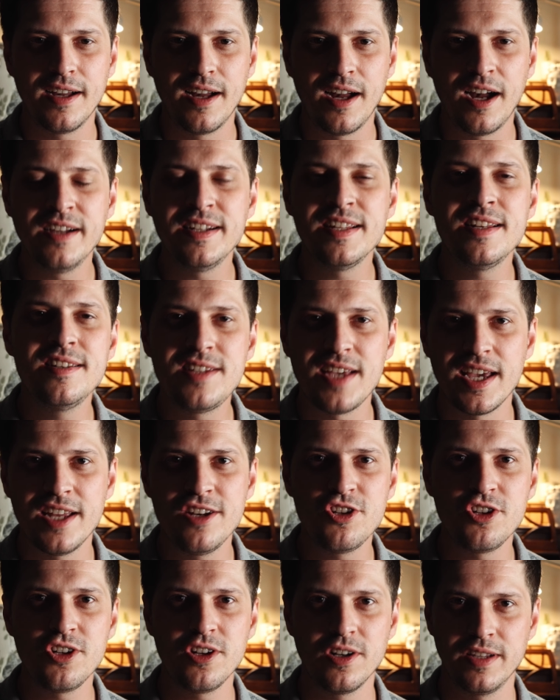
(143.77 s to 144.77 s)

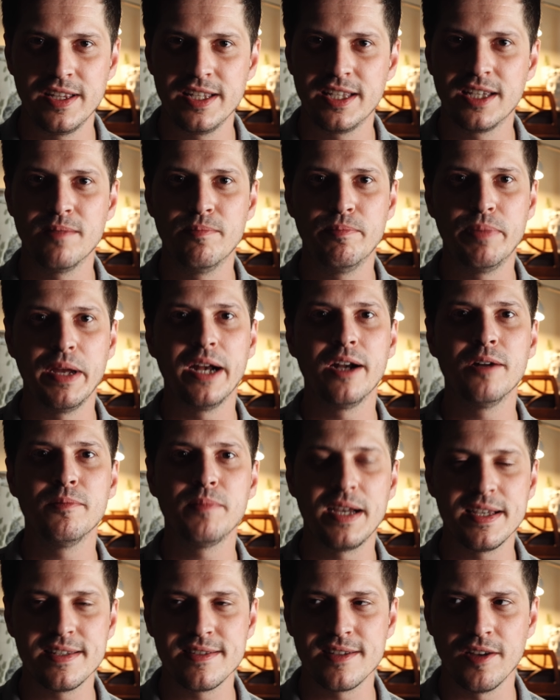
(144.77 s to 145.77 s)
unintentionally compare
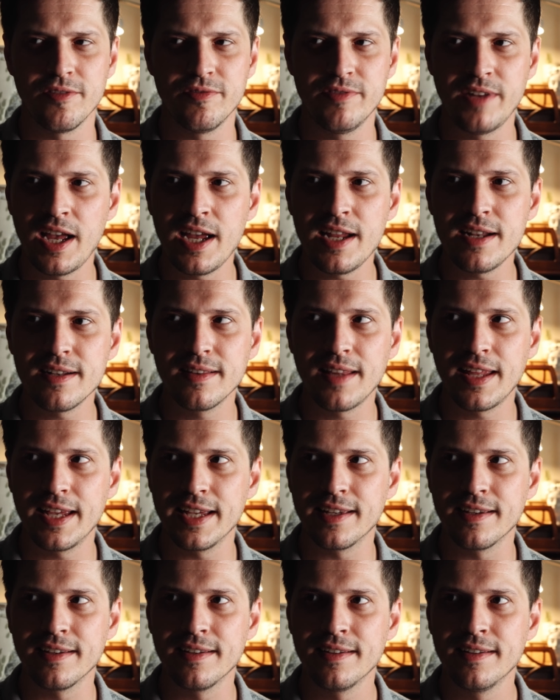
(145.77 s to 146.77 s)
myself, not
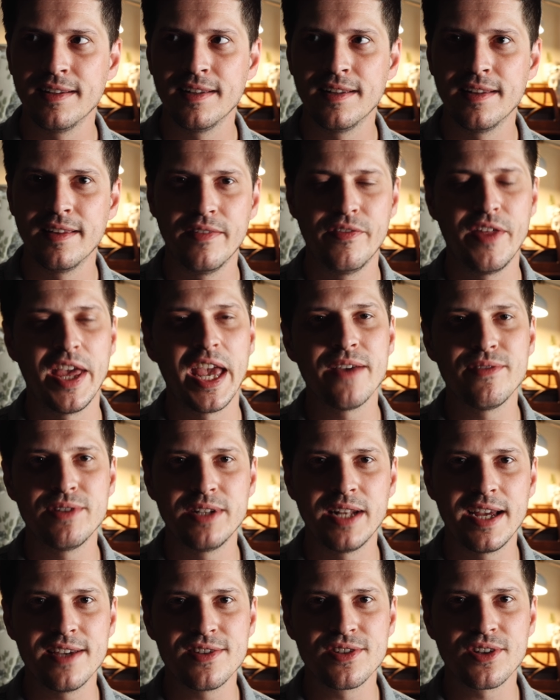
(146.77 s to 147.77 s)
like they have a
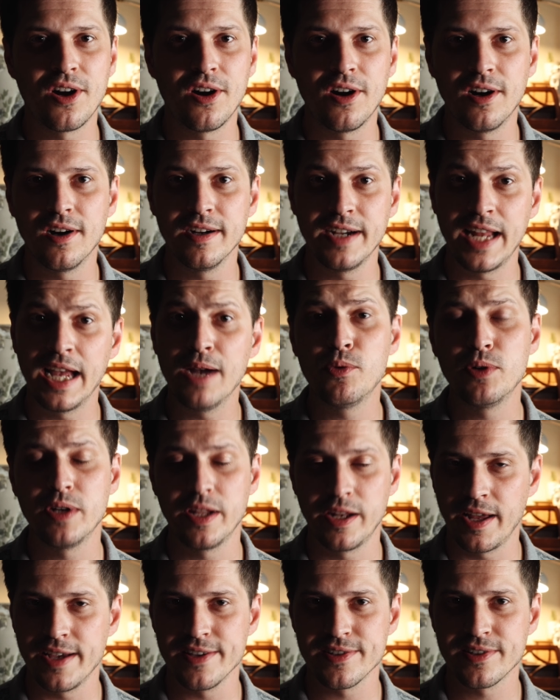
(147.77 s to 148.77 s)
nice car and I want a
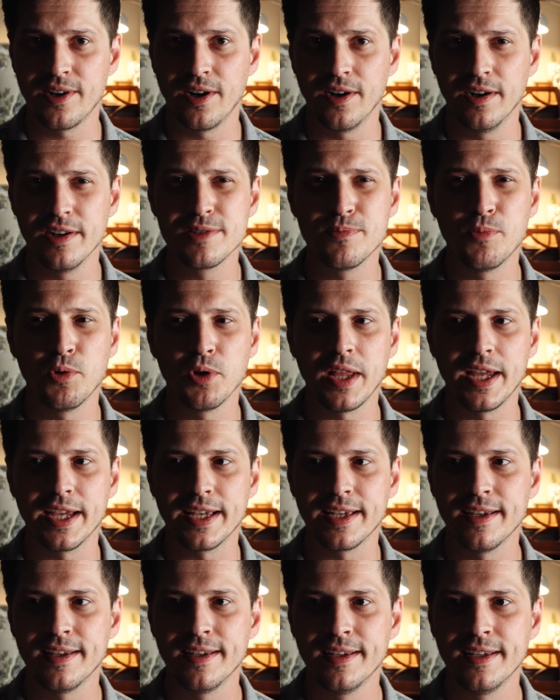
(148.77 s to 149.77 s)
nice car. It's more
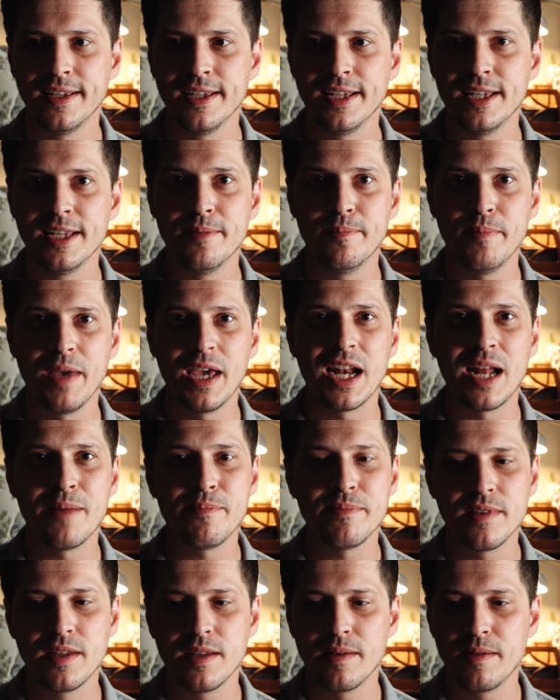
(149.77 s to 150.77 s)
like, man, I'm
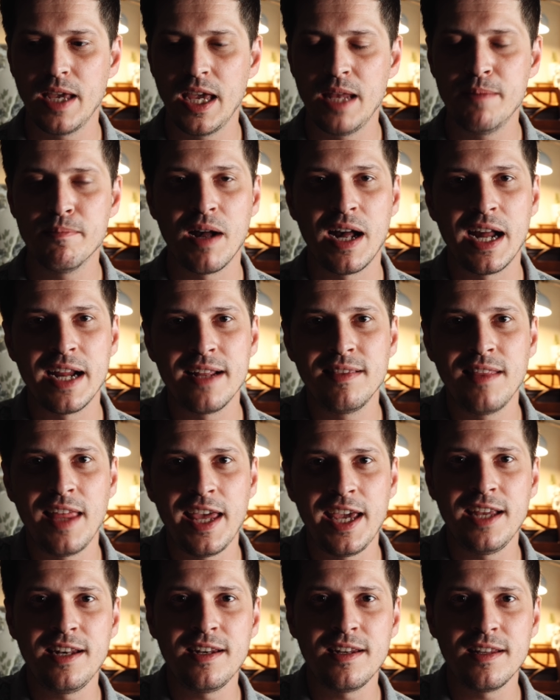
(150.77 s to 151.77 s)
in my
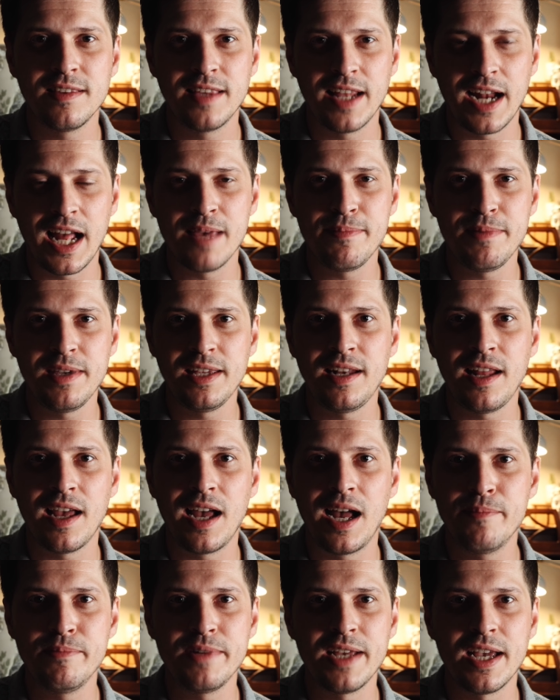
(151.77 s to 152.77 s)
lane that I'm in,
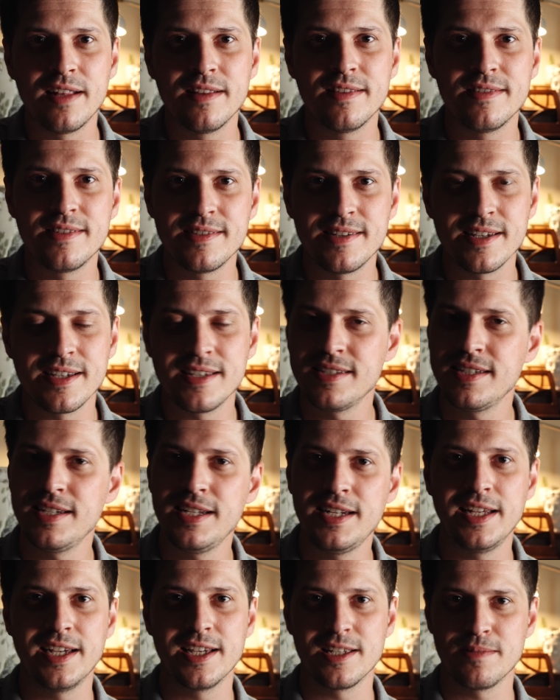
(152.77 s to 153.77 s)
I'm not
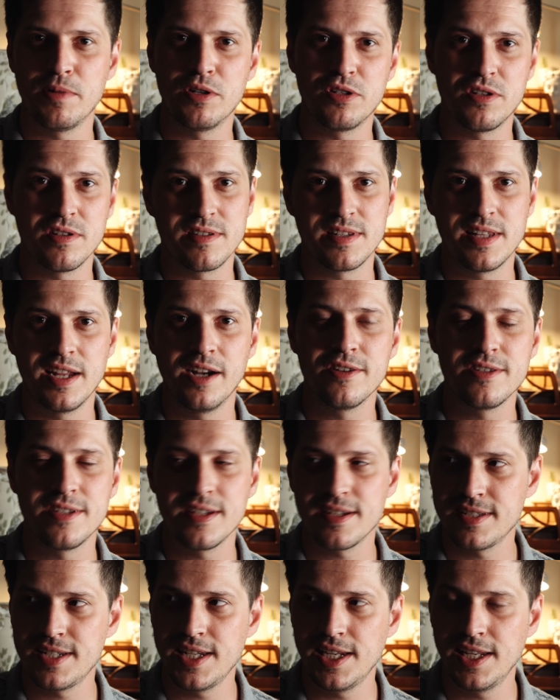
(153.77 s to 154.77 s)
succeeding as much as they're
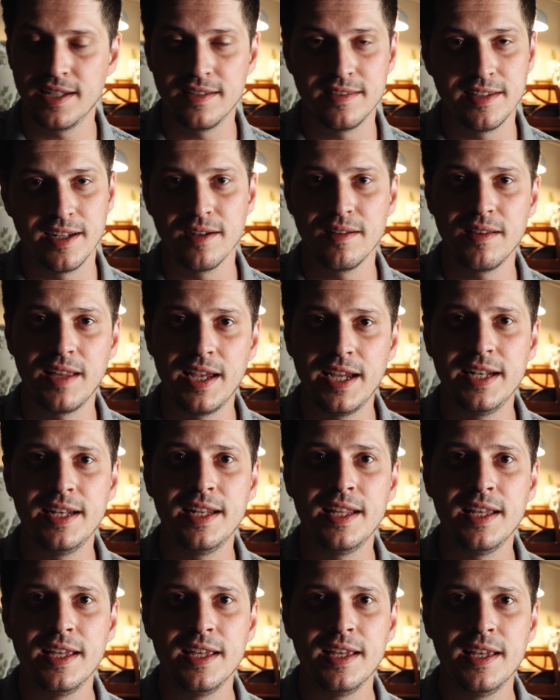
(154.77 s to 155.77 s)
succeeding in their lane.
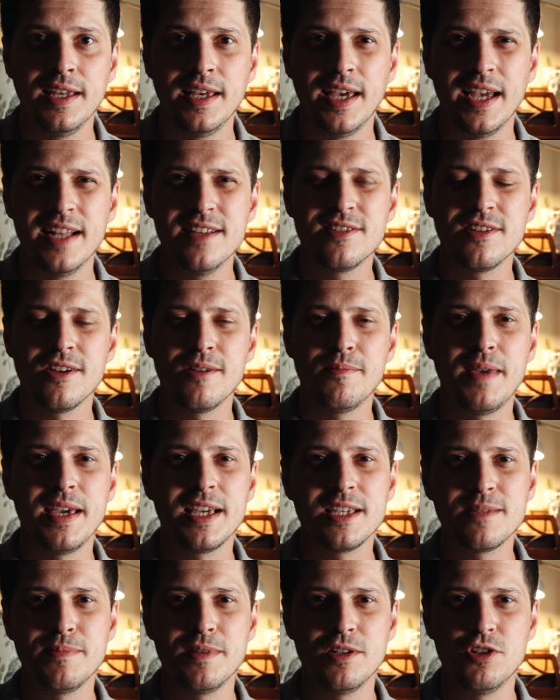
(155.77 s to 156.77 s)
And so it
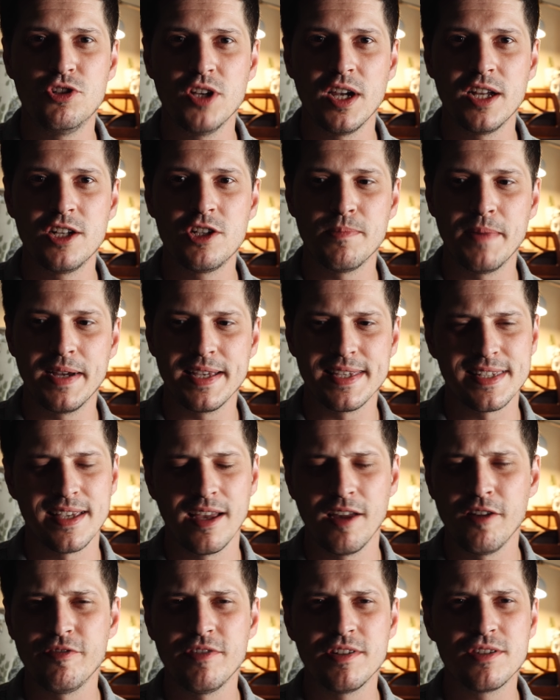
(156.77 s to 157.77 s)
makes me judge
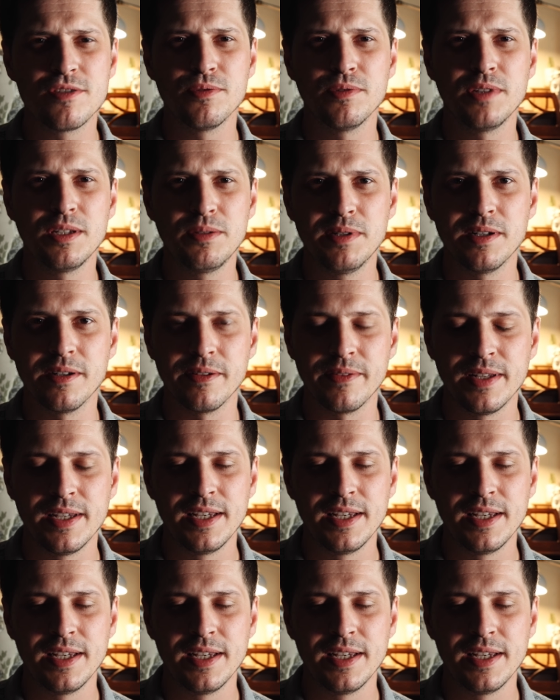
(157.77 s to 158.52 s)
myself. It's really weird.